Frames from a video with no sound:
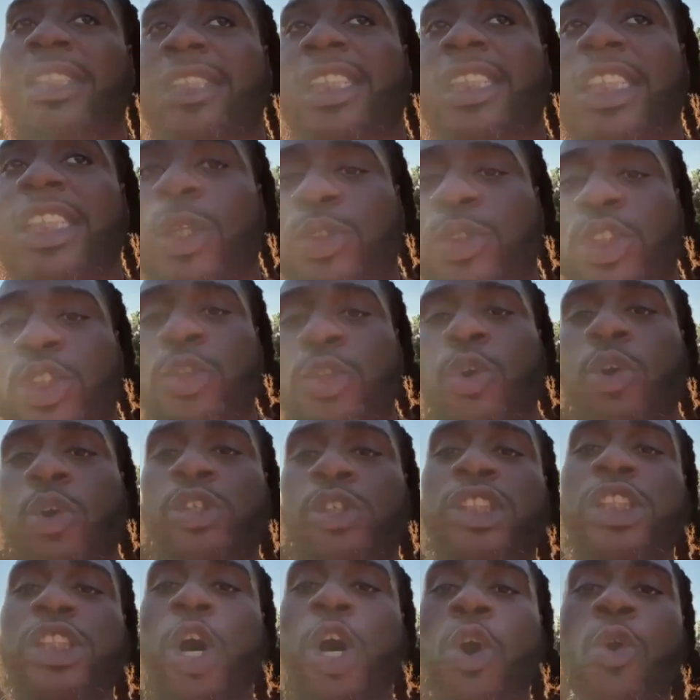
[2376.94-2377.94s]
is your
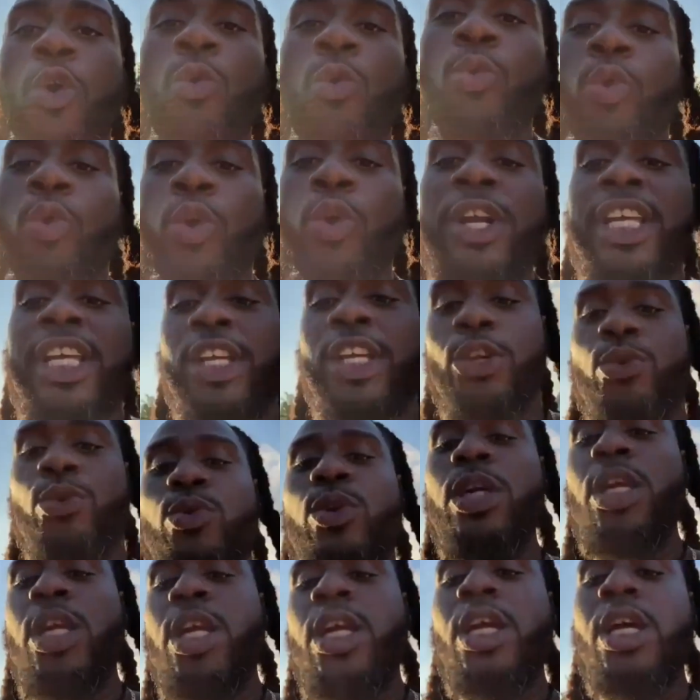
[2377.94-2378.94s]
soul warning you
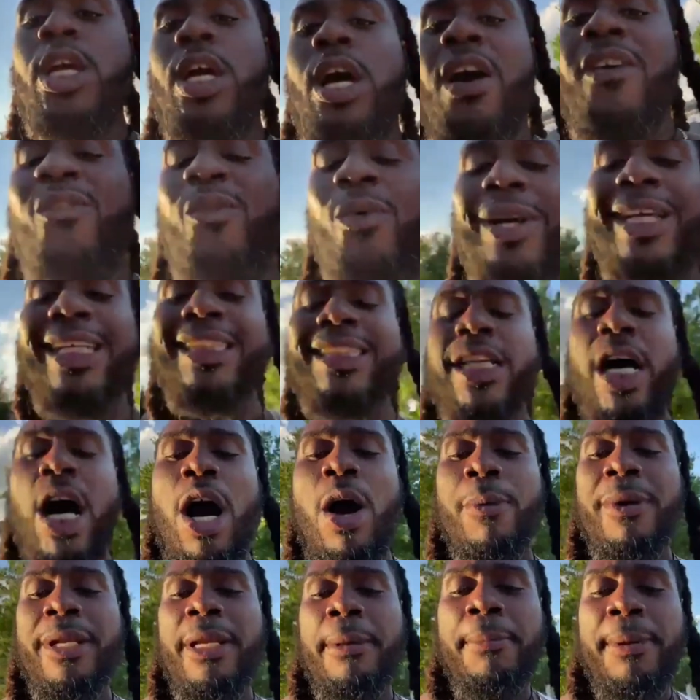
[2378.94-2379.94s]
of what it's
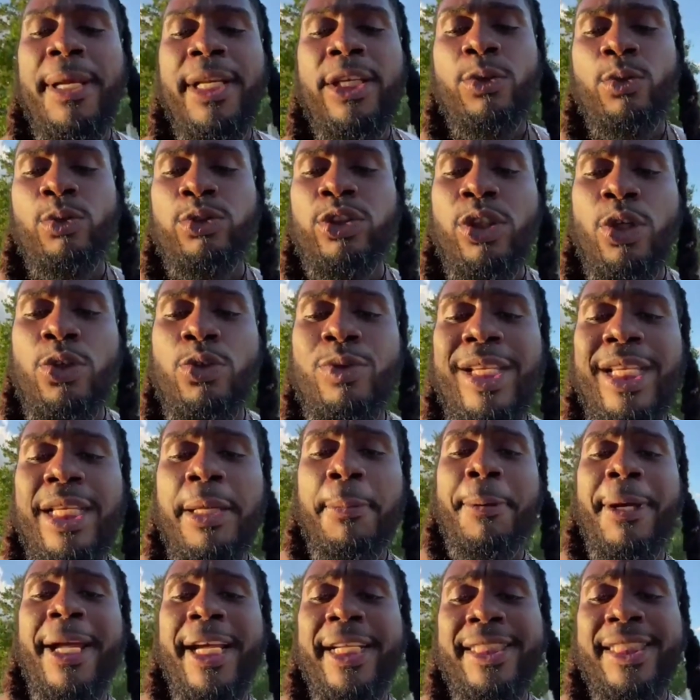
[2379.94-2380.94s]
already been through, so you need to
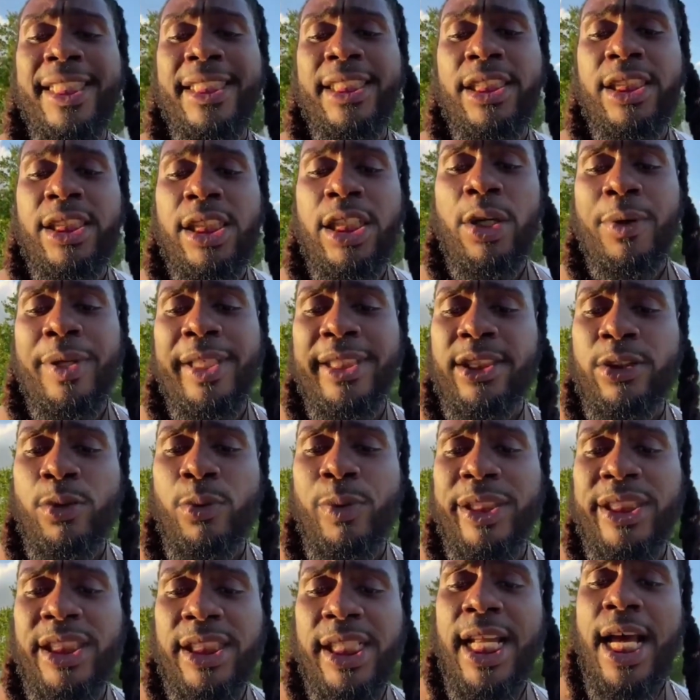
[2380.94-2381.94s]
pay attention to your
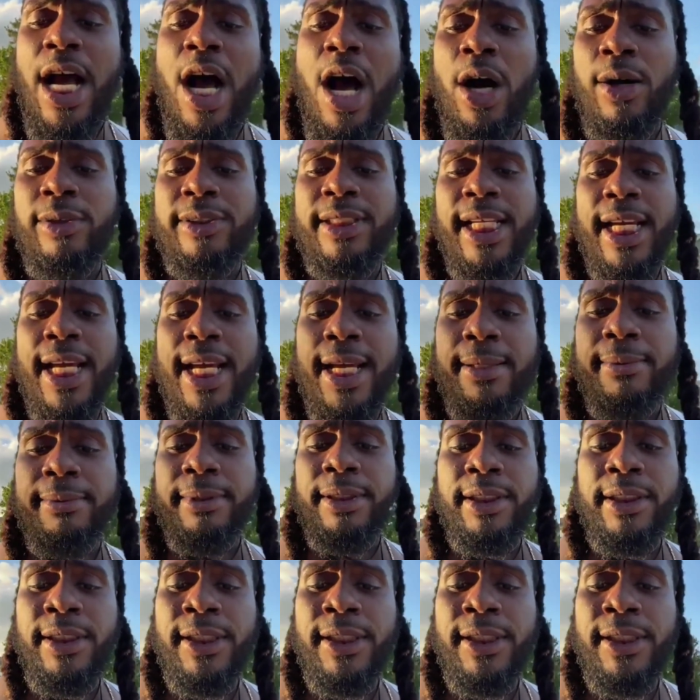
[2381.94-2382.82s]
intuition at all times.